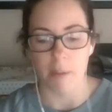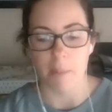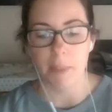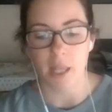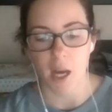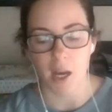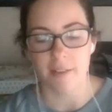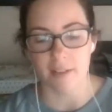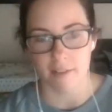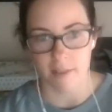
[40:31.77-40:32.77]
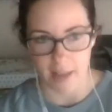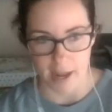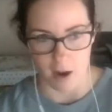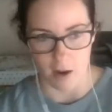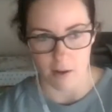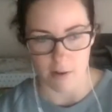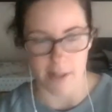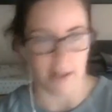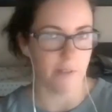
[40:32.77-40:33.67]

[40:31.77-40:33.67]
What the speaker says: but because it's there and